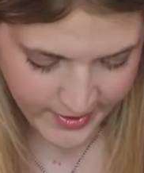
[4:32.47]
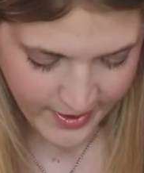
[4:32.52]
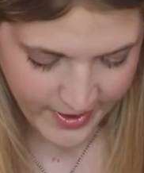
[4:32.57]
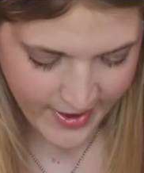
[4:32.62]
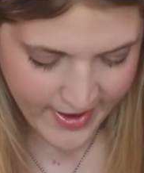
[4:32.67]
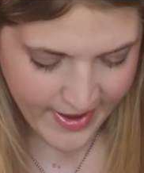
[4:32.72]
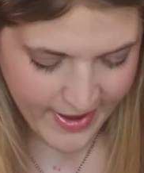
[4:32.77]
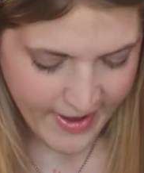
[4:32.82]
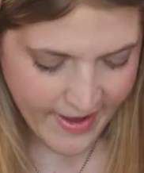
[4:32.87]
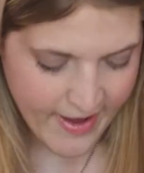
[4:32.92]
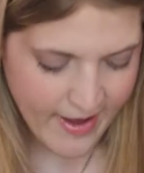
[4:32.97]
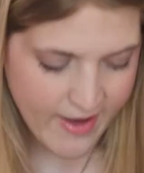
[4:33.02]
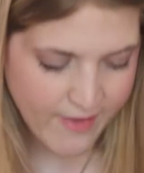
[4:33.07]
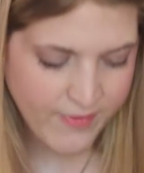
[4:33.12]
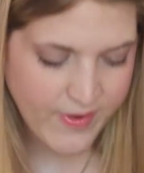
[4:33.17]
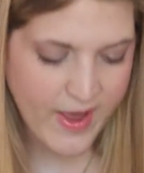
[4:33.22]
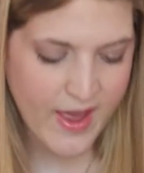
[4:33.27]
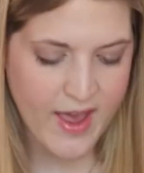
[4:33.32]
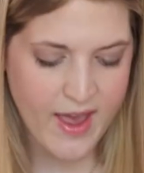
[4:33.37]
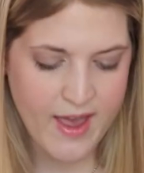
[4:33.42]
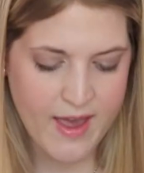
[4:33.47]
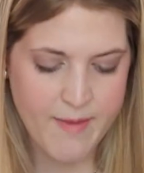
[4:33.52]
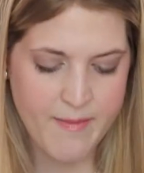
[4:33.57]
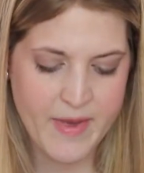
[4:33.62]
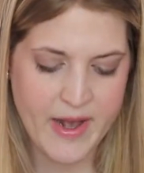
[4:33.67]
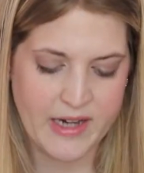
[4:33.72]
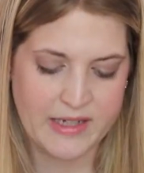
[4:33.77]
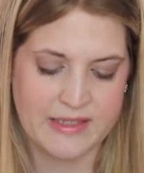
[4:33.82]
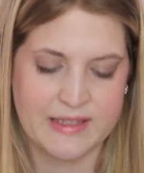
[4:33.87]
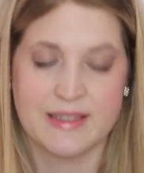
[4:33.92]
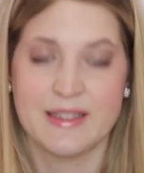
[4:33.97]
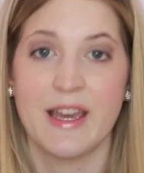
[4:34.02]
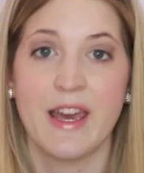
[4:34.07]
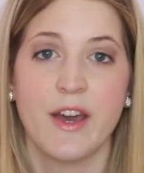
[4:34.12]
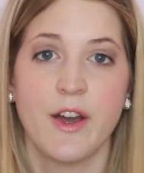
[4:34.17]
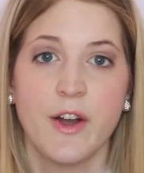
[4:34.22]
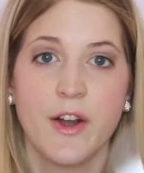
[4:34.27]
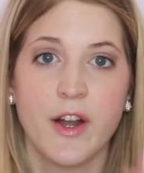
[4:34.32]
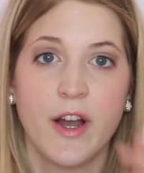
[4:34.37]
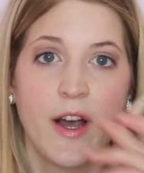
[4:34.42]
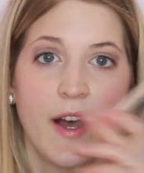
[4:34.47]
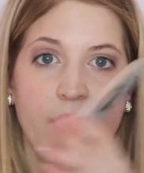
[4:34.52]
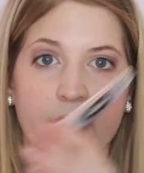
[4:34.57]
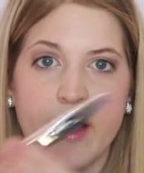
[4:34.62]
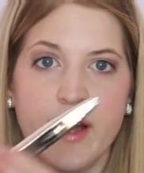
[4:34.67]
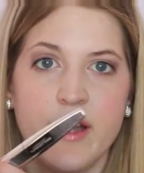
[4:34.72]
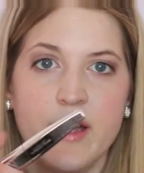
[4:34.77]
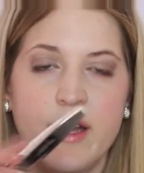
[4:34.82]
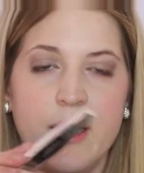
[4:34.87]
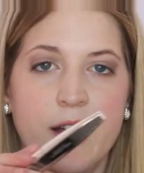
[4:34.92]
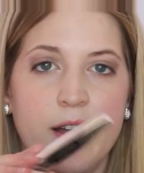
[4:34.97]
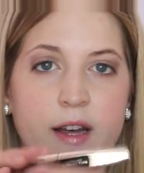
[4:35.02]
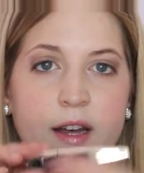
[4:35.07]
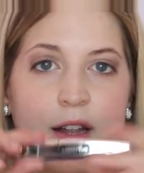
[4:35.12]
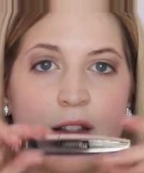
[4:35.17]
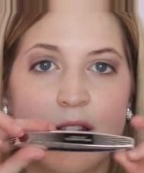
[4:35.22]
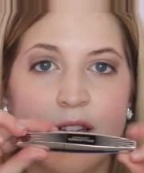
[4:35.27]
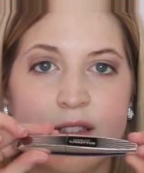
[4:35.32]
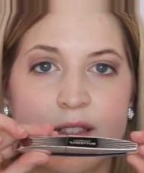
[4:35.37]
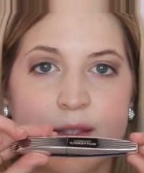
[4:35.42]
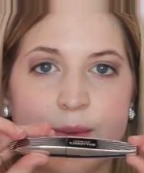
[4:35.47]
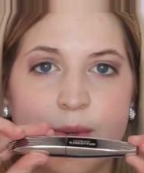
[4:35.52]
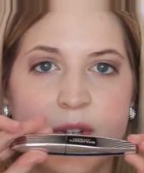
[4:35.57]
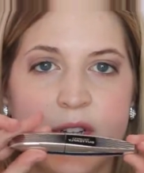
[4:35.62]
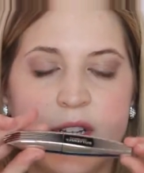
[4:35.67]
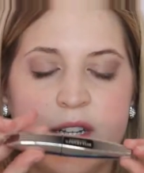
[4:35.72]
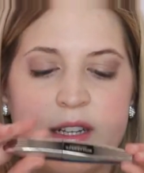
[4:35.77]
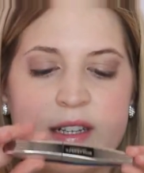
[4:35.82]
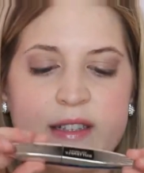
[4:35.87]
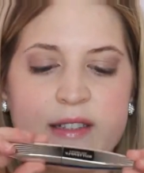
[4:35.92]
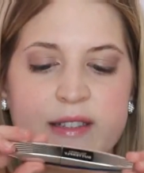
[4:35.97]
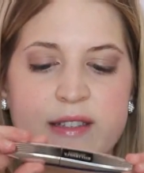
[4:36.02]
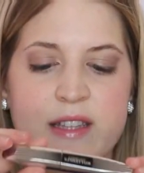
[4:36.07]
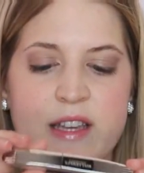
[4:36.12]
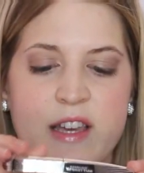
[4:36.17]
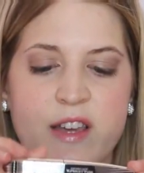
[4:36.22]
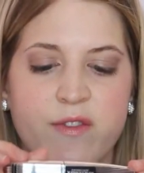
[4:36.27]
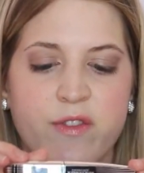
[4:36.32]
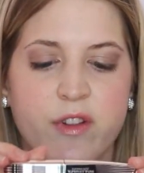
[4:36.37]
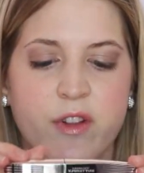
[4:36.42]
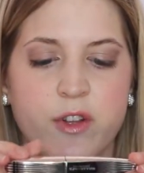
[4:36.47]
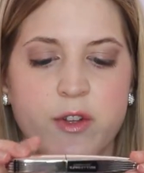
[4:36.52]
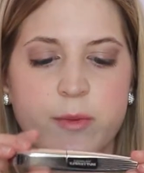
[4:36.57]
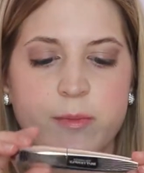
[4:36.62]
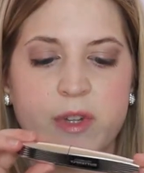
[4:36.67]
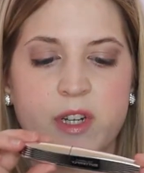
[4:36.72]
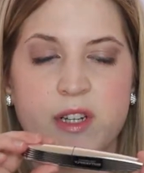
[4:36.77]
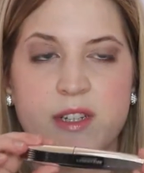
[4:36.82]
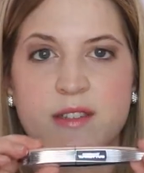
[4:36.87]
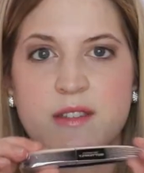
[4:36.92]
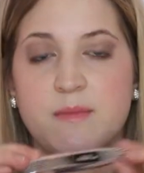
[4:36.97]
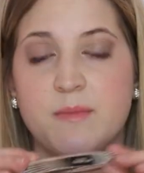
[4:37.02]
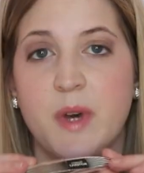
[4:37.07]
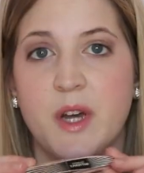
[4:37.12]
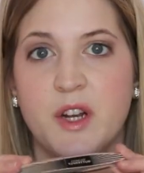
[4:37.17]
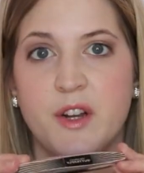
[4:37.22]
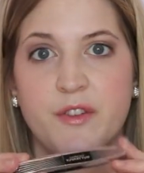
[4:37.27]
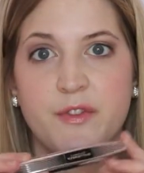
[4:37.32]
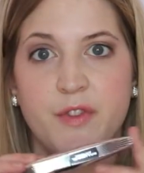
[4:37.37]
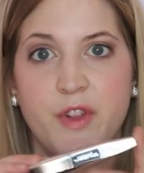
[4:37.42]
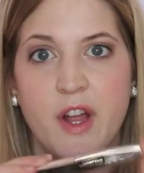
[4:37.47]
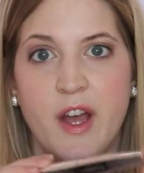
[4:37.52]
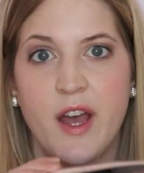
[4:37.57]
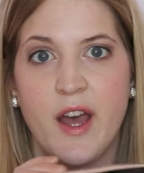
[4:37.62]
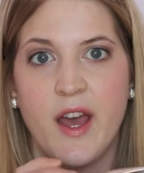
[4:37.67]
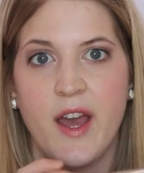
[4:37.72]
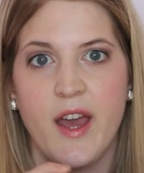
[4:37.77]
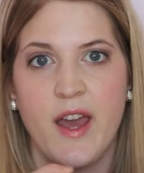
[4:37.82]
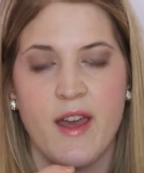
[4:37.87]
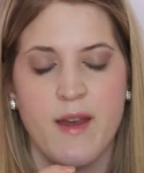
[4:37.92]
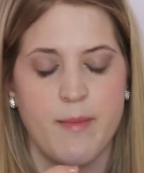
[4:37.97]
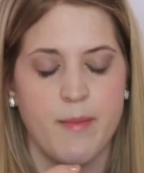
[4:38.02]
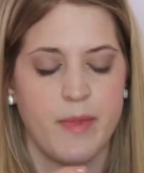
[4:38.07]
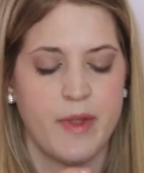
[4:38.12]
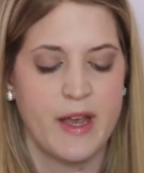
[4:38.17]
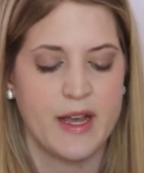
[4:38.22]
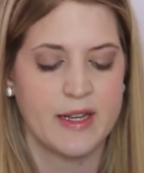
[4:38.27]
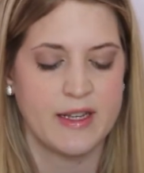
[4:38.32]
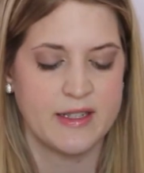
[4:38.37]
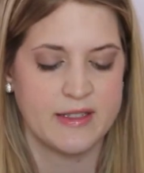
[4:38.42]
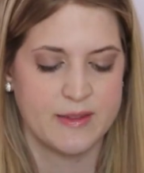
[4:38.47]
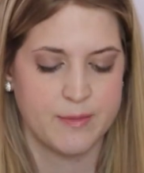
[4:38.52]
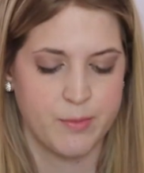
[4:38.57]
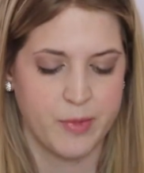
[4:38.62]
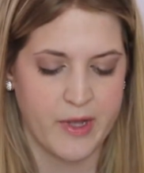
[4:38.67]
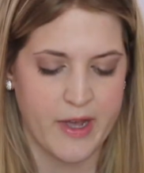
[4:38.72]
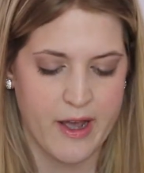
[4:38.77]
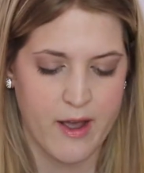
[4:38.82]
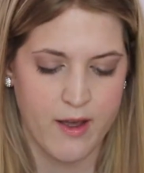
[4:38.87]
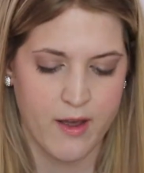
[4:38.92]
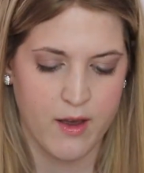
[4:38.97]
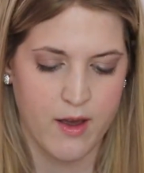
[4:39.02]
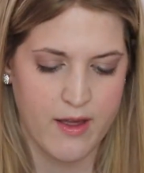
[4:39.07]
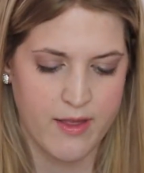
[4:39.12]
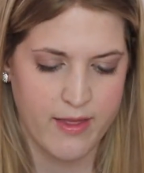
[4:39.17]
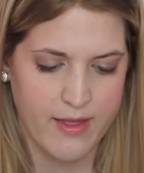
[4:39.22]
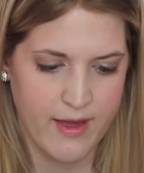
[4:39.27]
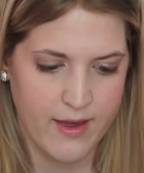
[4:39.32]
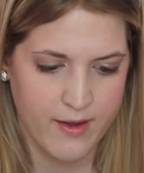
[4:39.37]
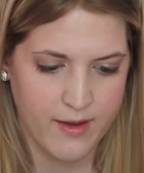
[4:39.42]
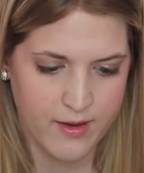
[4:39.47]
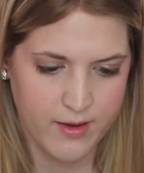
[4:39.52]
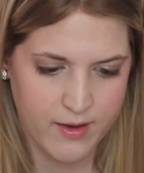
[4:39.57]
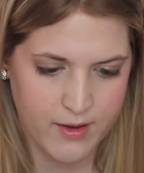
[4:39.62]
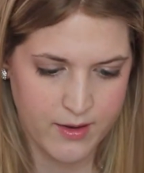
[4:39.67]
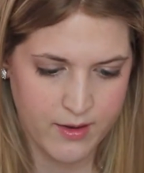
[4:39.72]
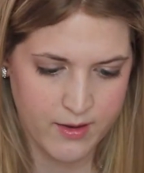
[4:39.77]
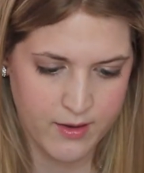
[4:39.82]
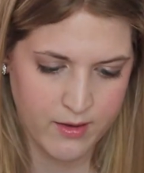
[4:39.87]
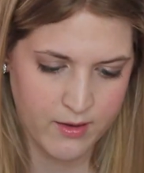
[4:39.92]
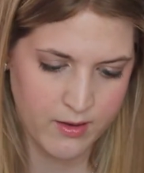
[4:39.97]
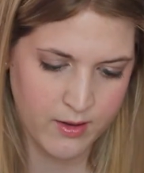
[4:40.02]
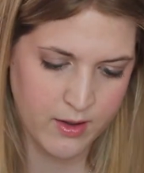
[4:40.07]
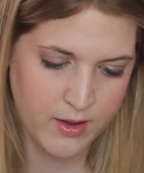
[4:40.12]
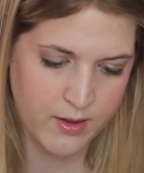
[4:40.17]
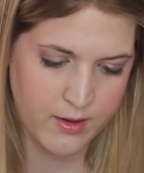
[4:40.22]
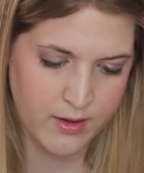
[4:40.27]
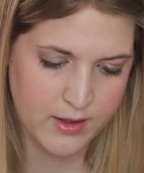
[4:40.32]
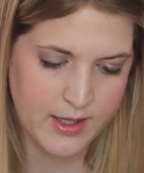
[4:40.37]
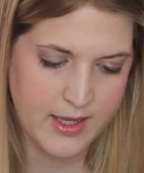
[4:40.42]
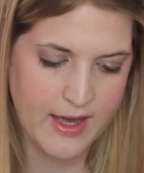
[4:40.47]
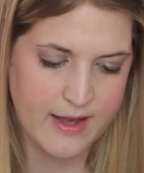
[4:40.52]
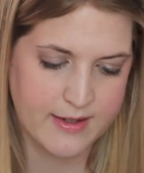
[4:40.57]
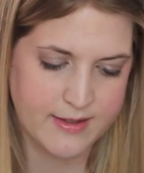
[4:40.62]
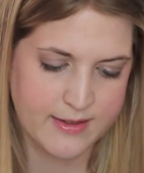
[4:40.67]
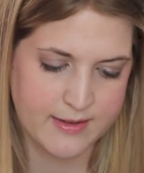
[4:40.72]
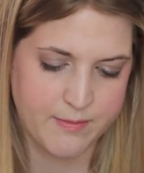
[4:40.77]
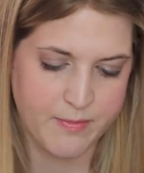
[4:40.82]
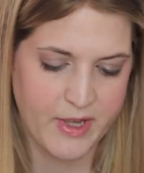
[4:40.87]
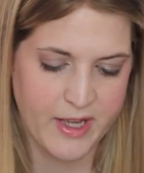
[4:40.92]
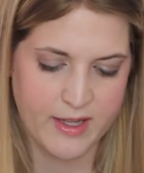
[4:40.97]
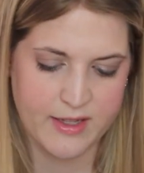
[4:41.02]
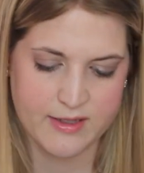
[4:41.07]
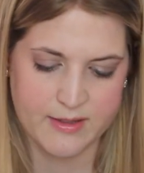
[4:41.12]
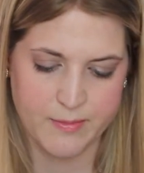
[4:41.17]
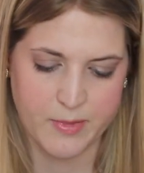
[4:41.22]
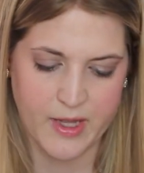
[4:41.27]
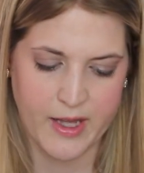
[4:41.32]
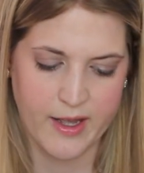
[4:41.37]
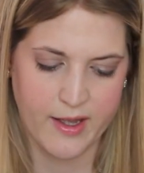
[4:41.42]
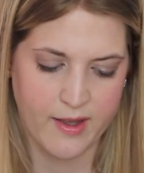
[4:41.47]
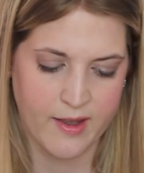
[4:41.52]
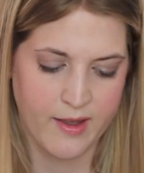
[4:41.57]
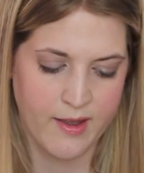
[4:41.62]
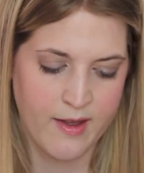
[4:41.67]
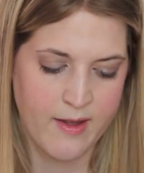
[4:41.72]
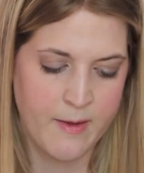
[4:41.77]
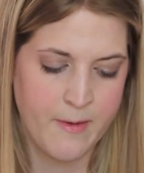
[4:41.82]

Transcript: I have a mascara. This one is the Voluminous Butterfly in Black is Black, I think. Yes, Black is Black.